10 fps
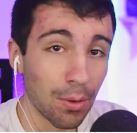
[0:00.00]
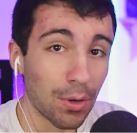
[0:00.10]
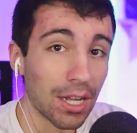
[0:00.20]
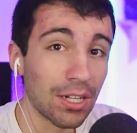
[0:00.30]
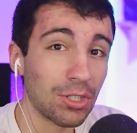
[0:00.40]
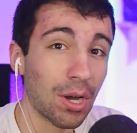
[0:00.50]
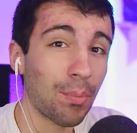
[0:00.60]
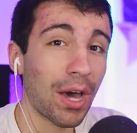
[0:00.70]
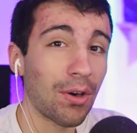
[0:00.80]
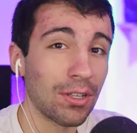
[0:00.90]
then we're gonna
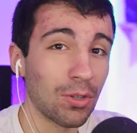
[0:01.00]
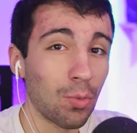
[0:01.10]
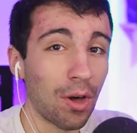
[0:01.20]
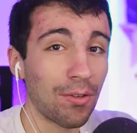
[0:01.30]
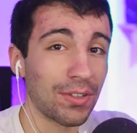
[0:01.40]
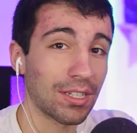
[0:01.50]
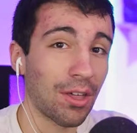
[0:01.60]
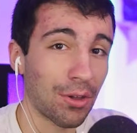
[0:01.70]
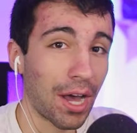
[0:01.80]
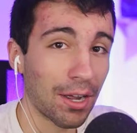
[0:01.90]
jump out and do one of his
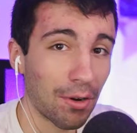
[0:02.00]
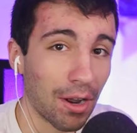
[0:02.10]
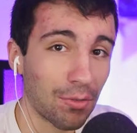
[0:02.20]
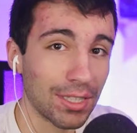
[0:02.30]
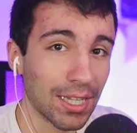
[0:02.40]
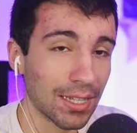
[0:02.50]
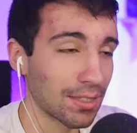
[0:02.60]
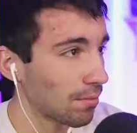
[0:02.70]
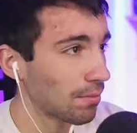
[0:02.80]
other high ground retakes.